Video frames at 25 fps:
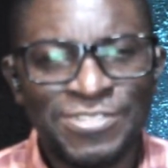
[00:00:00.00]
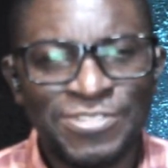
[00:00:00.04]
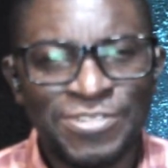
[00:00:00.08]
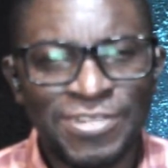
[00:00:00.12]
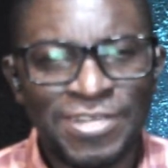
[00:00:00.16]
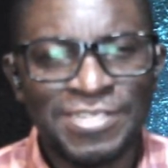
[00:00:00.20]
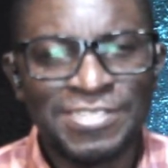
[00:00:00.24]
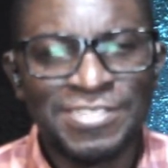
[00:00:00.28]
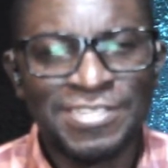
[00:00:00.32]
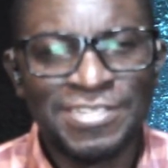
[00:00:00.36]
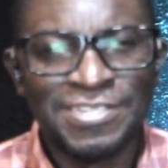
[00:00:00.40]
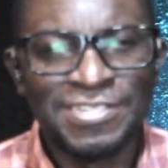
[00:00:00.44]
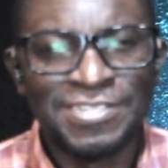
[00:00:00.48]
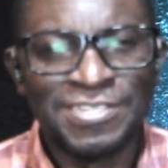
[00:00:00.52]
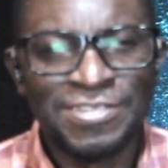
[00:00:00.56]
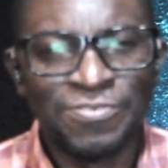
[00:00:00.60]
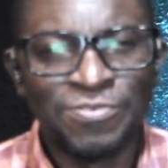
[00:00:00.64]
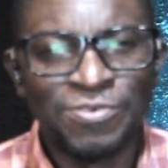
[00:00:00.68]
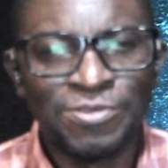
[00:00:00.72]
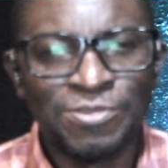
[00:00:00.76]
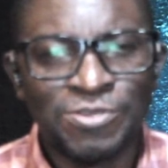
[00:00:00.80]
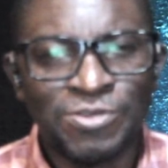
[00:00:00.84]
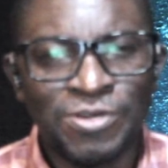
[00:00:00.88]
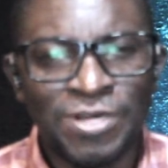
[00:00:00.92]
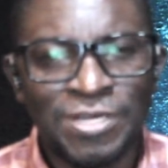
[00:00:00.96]
the
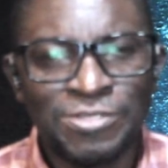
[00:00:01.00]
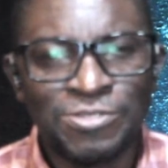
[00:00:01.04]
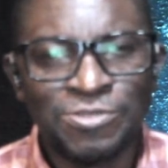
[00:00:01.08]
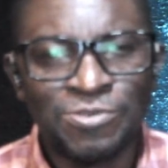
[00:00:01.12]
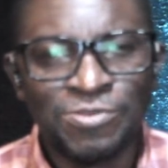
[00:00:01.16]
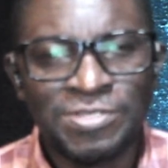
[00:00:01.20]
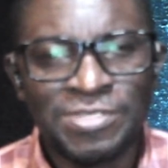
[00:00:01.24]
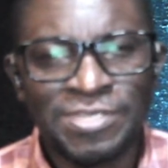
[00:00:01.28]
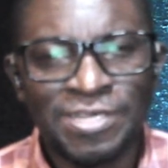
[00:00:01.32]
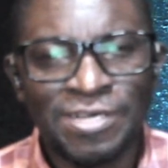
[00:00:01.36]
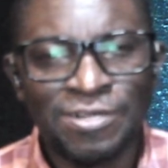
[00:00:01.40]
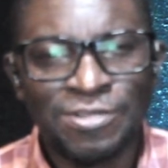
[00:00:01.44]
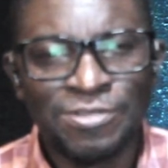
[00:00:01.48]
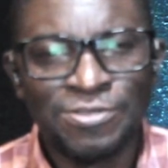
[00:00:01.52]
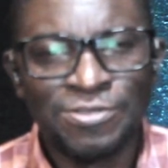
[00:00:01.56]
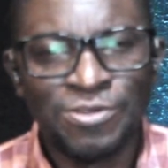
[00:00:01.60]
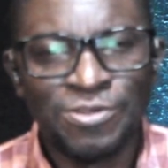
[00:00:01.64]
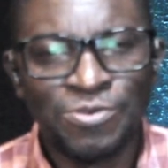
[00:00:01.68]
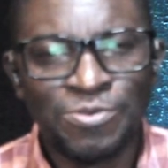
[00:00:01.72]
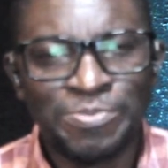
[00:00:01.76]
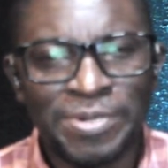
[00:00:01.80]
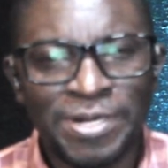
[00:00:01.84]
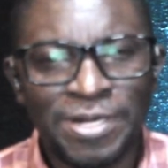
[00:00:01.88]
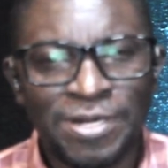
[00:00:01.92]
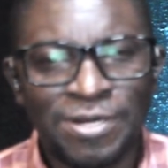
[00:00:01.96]
devil tries to tell
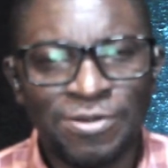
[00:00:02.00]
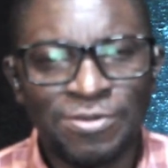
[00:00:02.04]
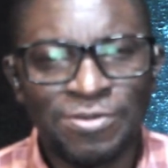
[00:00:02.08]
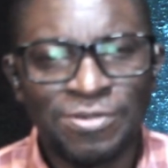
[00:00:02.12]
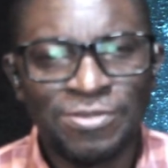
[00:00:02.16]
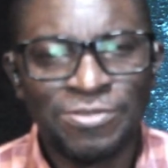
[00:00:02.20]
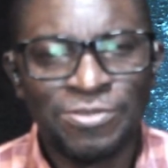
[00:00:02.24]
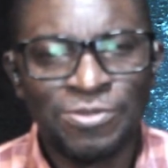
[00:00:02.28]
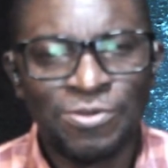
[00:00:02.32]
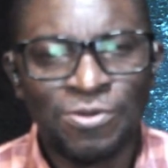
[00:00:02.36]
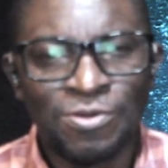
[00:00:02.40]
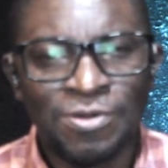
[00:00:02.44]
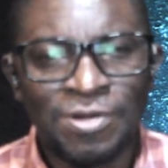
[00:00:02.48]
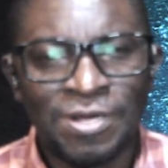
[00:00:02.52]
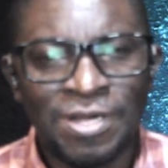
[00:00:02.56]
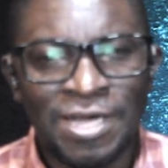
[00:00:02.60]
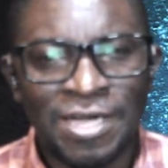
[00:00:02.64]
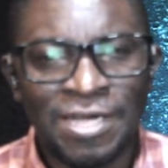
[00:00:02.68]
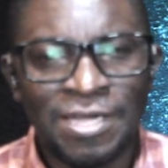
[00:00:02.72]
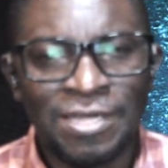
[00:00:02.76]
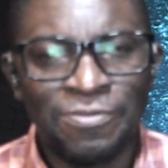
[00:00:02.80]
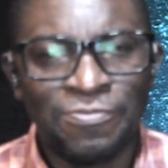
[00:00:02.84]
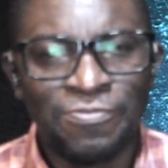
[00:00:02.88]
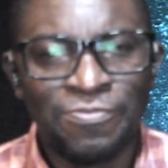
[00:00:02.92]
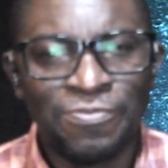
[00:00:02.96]
you about your
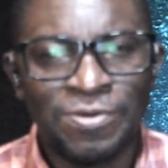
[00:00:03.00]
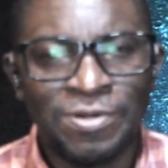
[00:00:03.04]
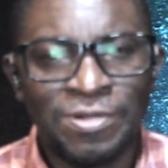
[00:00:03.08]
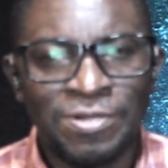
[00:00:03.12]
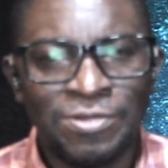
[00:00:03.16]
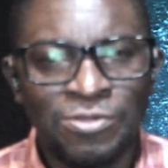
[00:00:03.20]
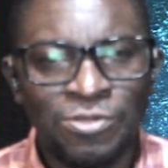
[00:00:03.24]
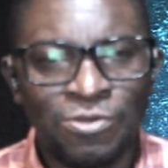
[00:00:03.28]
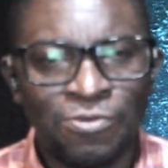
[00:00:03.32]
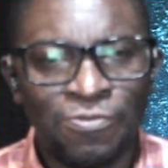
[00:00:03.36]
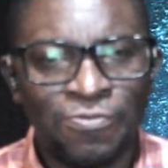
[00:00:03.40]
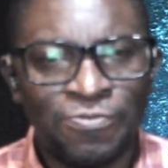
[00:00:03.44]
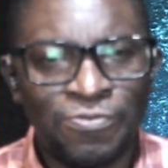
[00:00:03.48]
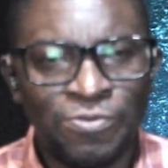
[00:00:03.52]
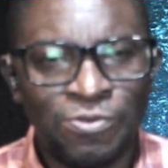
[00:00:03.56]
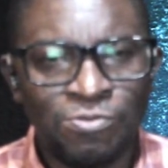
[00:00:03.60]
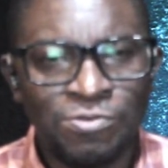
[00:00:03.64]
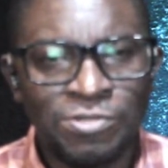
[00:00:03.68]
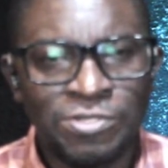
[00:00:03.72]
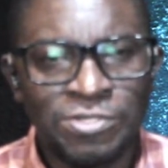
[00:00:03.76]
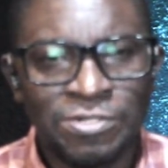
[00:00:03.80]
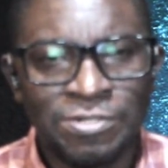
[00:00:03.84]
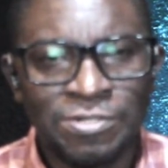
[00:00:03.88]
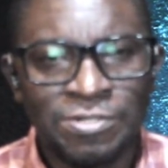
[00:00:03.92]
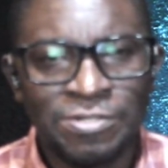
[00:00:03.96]
life and your
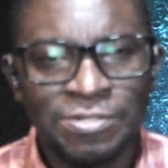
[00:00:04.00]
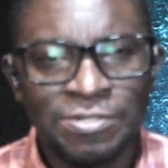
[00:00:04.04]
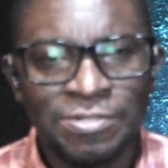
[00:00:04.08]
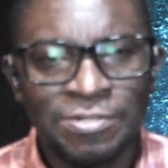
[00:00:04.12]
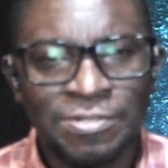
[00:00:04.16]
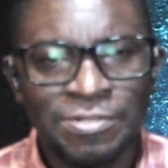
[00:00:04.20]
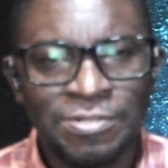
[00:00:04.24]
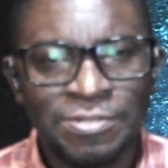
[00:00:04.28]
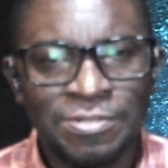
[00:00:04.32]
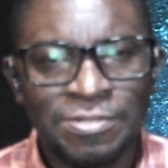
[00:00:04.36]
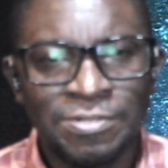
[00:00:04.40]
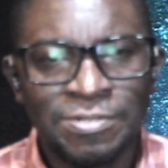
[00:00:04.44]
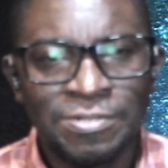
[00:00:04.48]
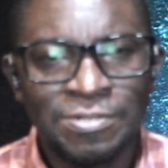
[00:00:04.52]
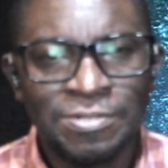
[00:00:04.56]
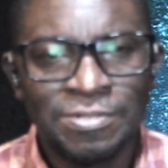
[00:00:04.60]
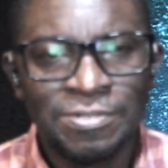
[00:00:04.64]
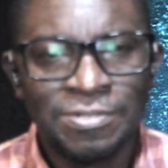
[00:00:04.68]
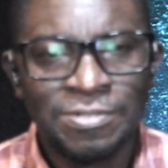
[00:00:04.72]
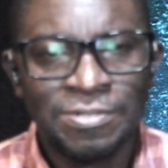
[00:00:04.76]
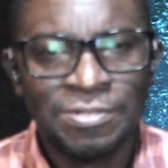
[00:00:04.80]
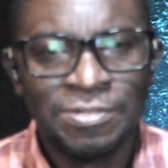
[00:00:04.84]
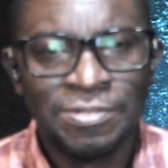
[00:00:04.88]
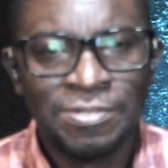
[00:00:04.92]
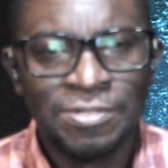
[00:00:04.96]
future,
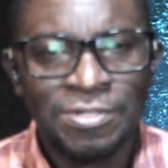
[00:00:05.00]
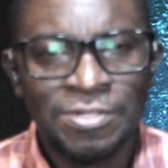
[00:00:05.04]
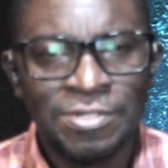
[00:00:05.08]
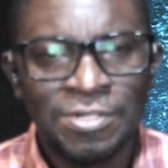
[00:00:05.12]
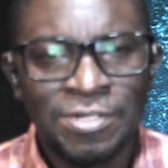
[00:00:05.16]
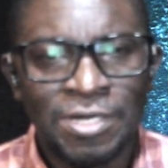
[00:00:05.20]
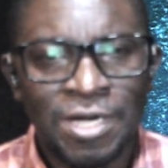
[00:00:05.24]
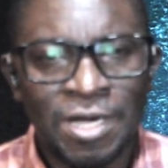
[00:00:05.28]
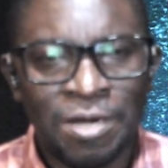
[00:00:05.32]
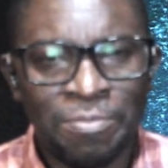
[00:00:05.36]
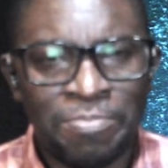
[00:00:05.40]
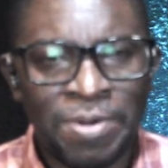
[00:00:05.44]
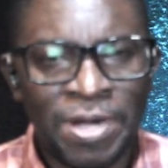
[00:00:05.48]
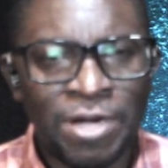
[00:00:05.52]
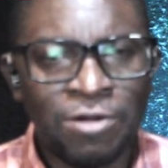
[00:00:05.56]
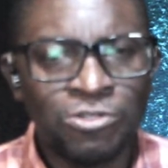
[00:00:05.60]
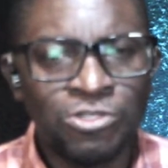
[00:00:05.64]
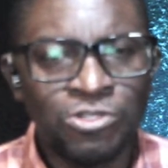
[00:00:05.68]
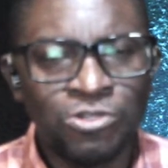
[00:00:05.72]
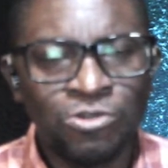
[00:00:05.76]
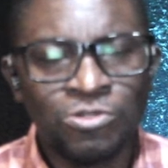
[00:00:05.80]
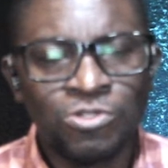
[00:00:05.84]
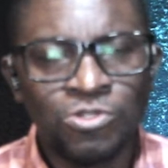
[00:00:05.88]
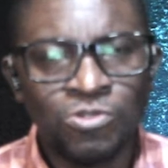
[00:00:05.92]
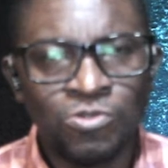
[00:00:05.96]

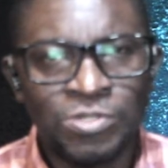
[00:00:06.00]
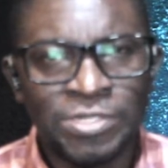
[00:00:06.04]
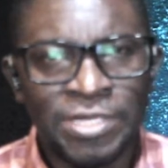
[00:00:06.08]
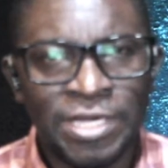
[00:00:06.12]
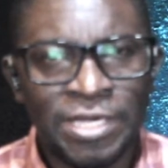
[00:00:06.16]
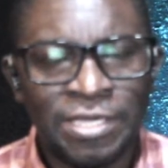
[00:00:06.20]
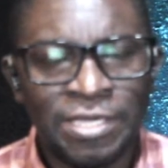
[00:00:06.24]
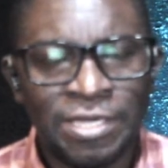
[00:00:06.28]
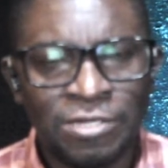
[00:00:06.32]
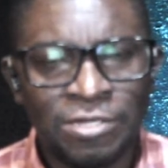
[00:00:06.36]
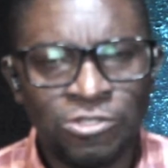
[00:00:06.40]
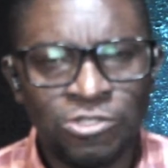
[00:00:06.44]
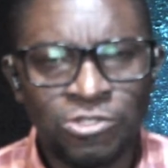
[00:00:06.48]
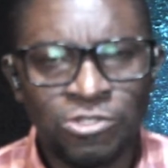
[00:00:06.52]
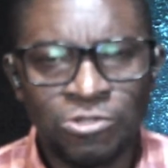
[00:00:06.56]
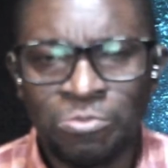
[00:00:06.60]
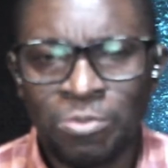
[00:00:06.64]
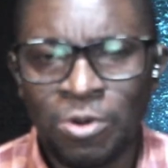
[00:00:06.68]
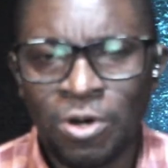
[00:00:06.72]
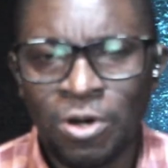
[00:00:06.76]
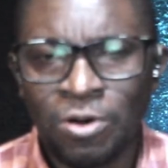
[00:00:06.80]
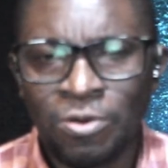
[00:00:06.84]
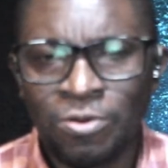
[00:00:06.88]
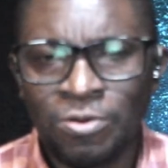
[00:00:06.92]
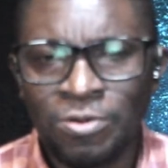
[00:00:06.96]
about your today and
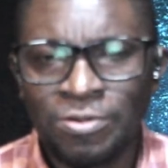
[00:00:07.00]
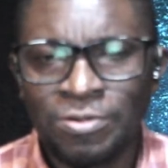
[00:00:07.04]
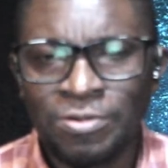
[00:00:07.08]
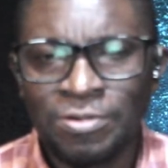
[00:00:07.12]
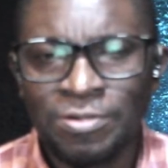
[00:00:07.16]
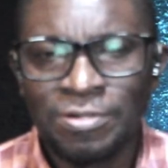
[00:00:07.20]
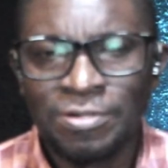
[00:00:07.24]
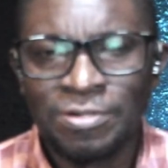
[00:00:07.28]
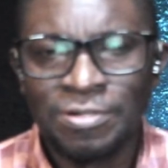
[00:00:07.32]
tomorrow?